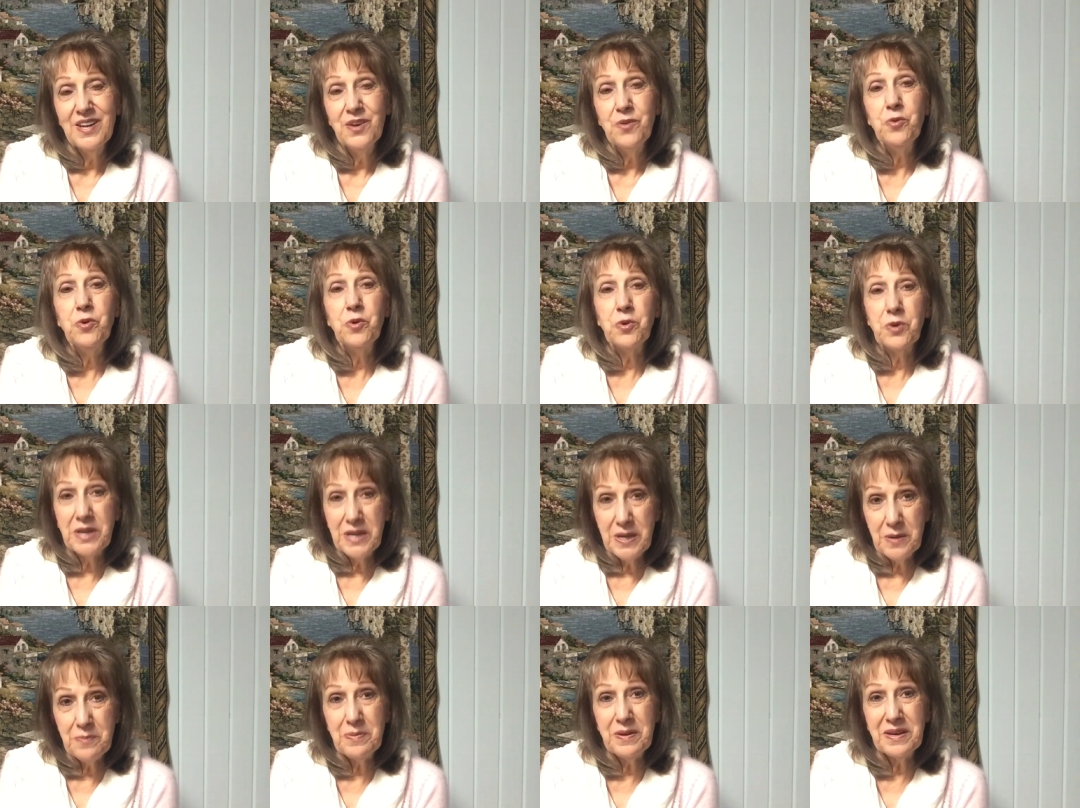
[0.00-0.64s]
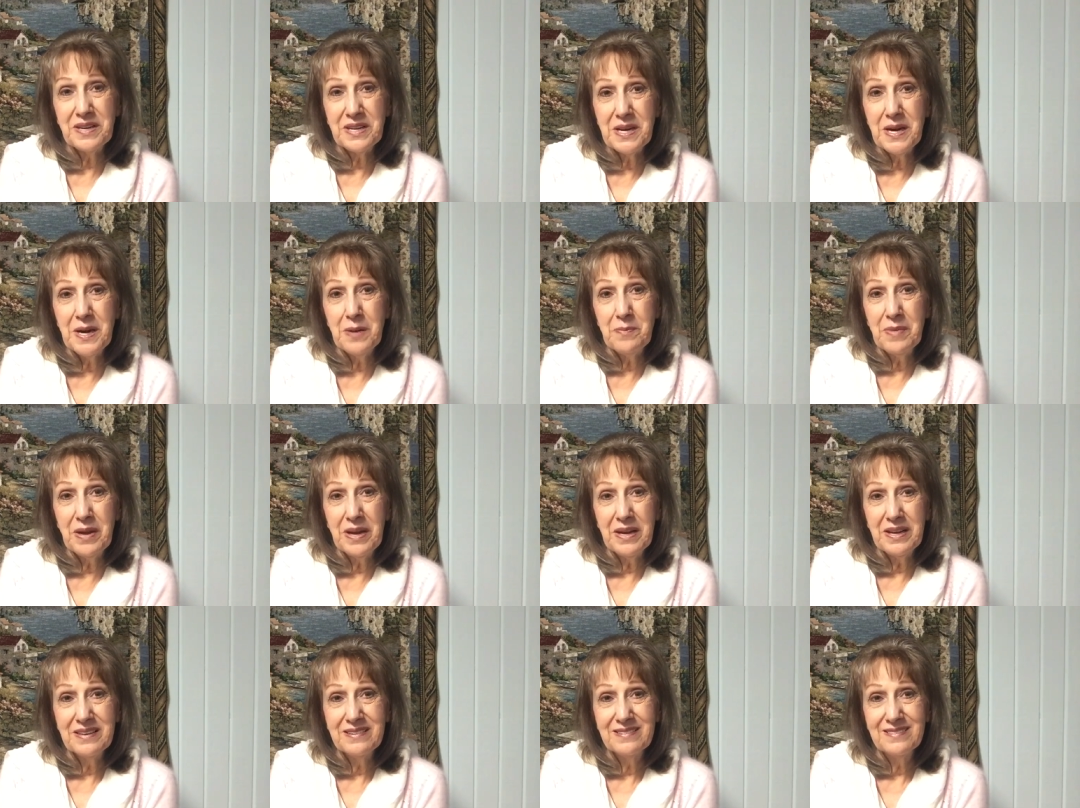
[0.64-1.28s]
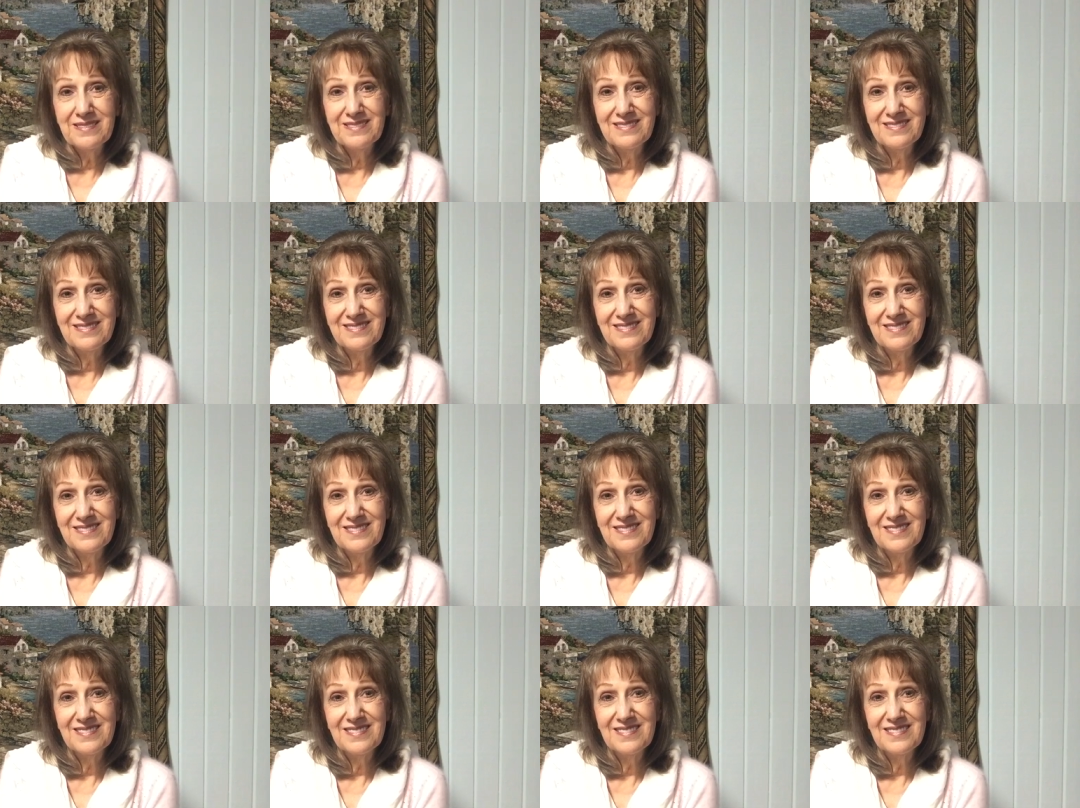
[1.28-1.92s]
We'll keep it coming.
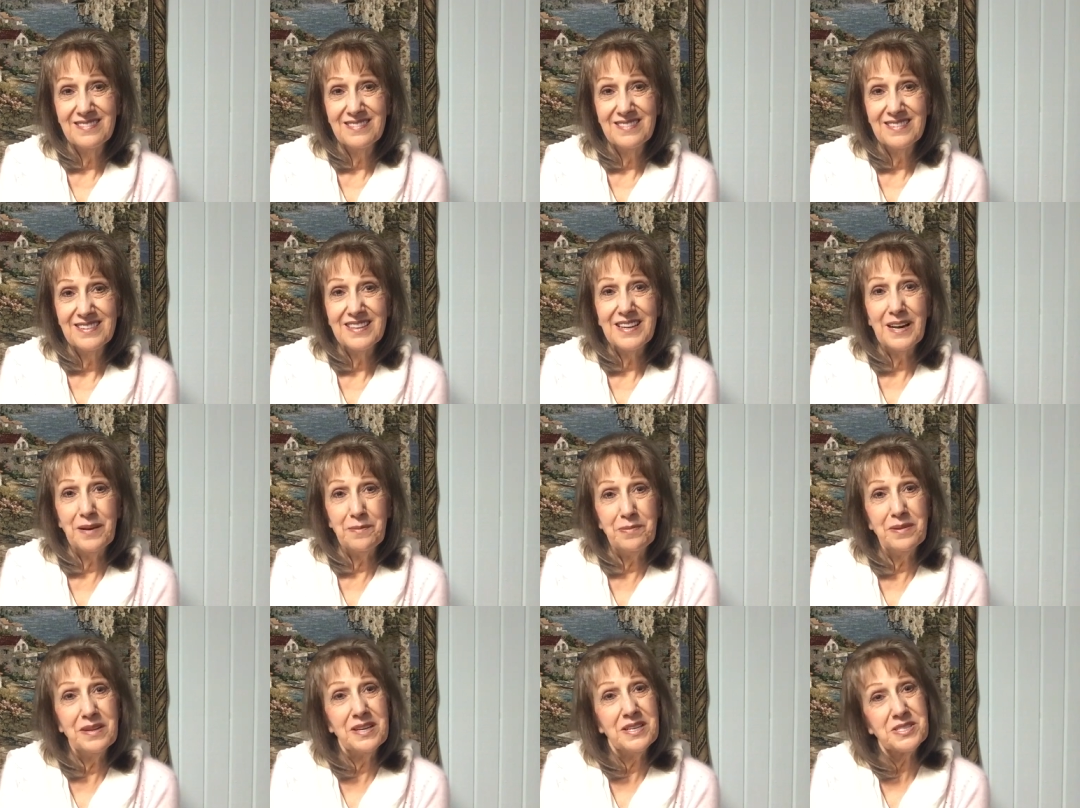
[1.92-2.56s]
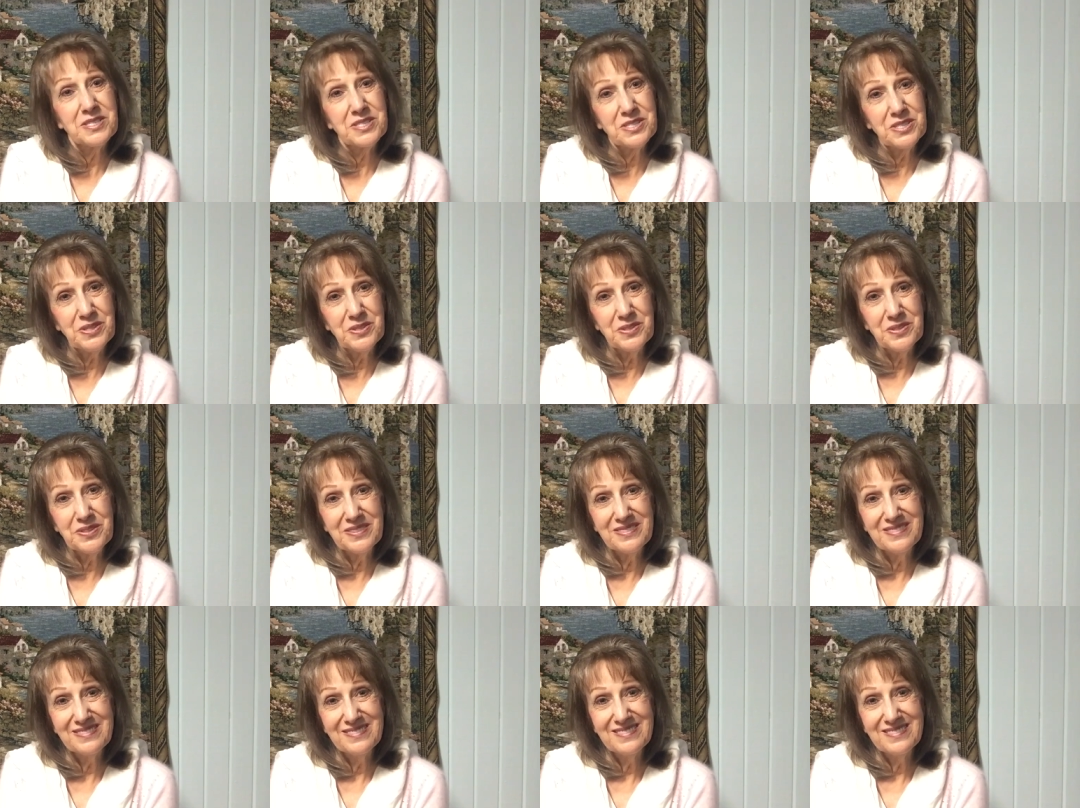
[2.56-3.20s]
God bless you.